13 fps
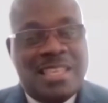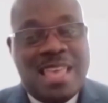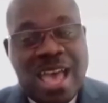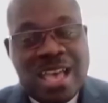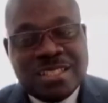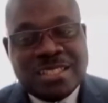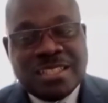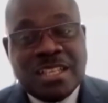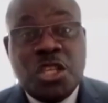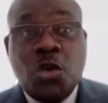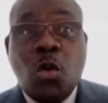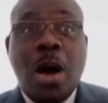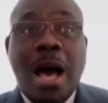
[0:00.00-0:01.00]
yes,
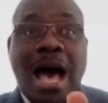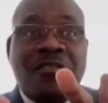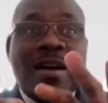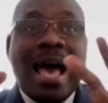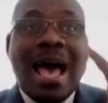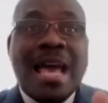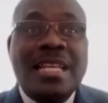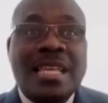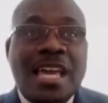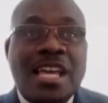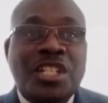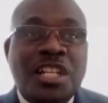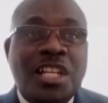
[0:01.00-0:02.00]
you have
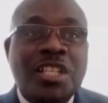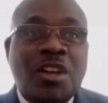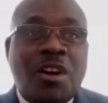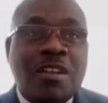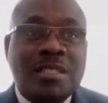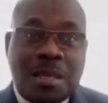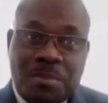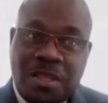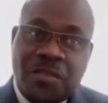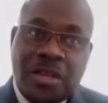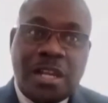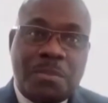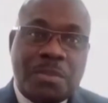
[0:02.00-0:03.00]
ideation and concept
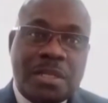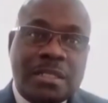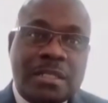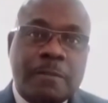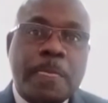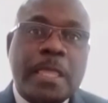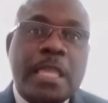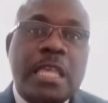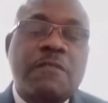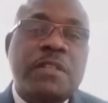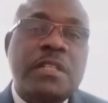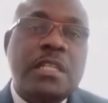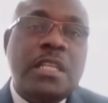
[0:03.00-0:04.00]
development,
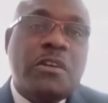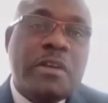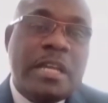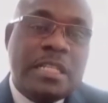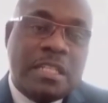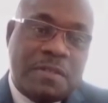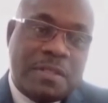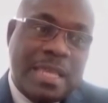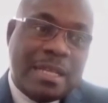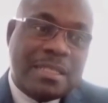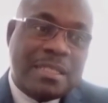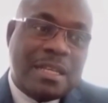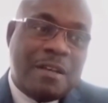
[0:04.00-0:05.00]
even in the creative
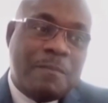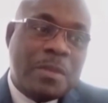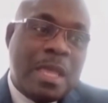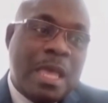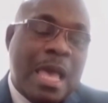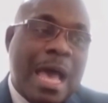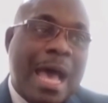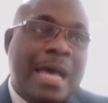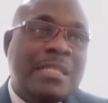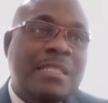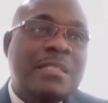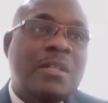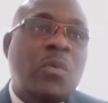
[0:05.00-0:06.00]
sector.
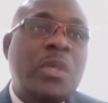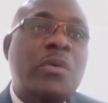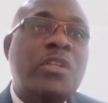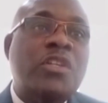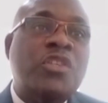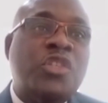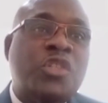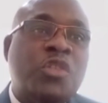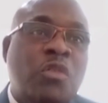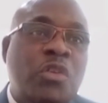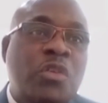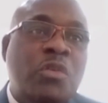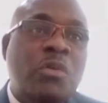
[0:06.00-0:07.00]
And we're going to
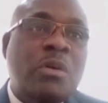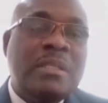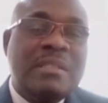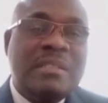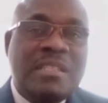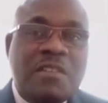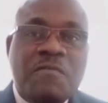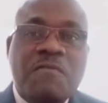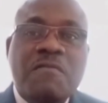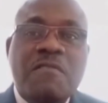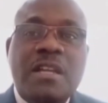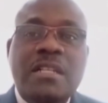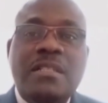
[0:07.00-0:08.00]
show you
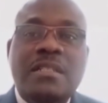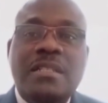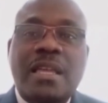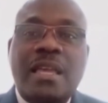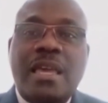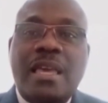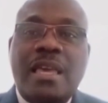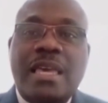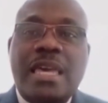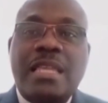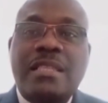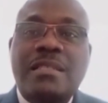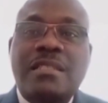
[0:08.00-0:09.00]
different
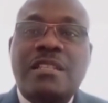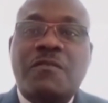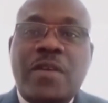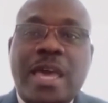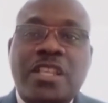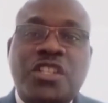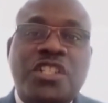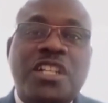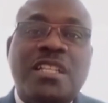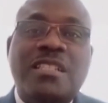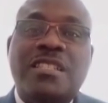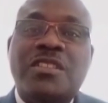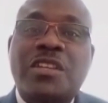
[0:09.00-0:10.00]

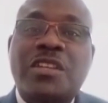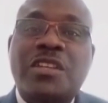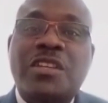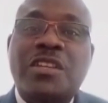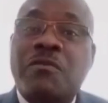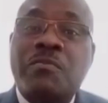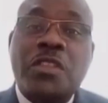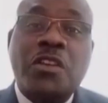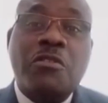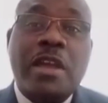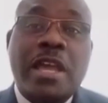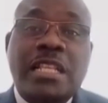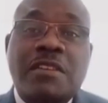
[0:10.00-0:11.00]
interventions. So you have
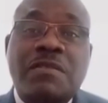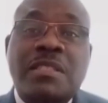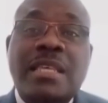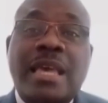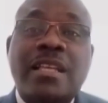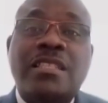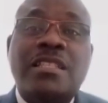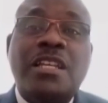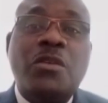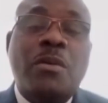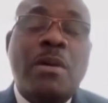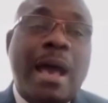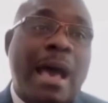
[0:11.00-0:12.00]
creative sector,
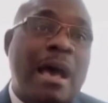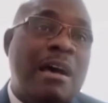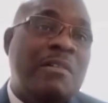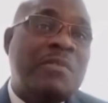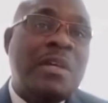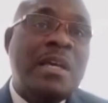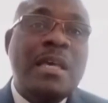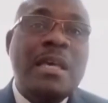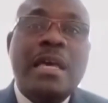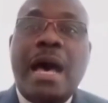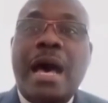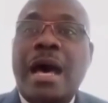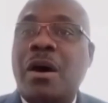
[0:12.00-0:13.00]
you have
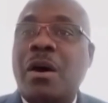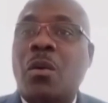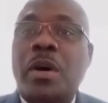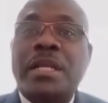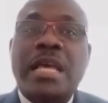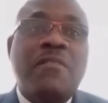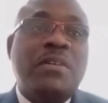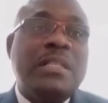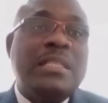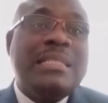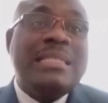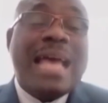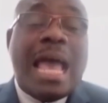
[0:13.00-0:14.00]

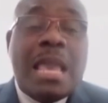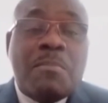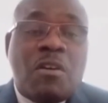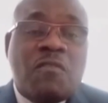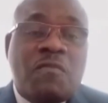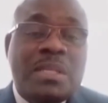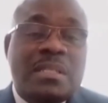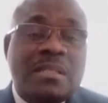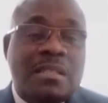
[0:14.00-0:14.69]
whatever type of